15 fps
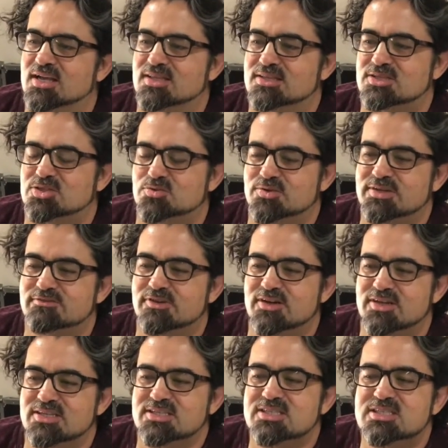three
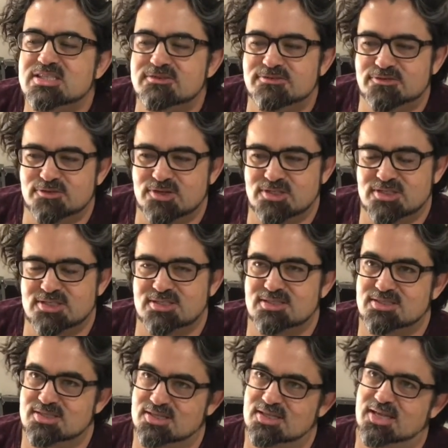very different
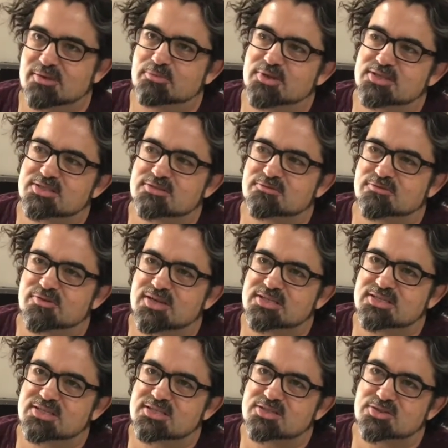dilemmas
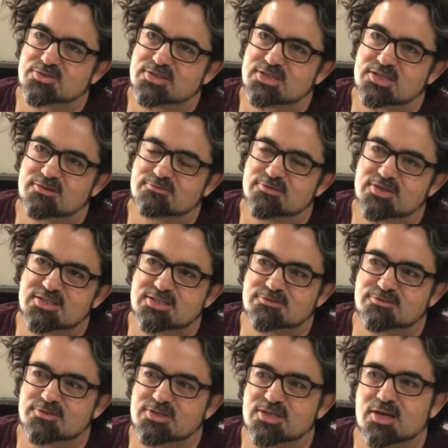facing three very
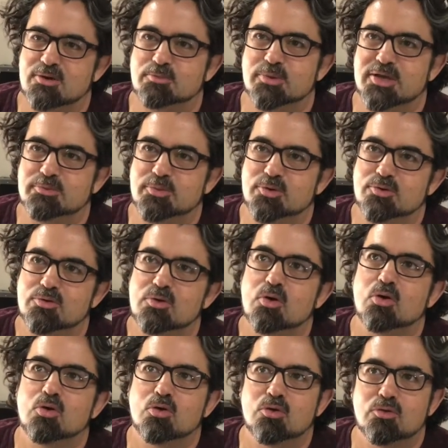different young people,
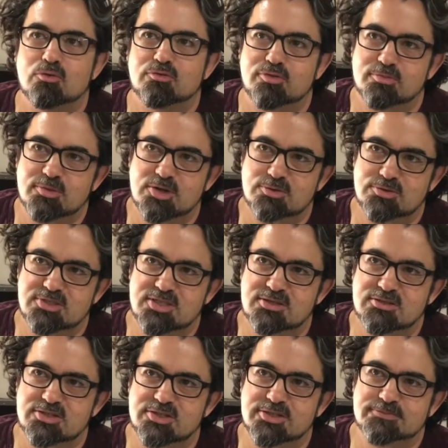all from the Northern Territory.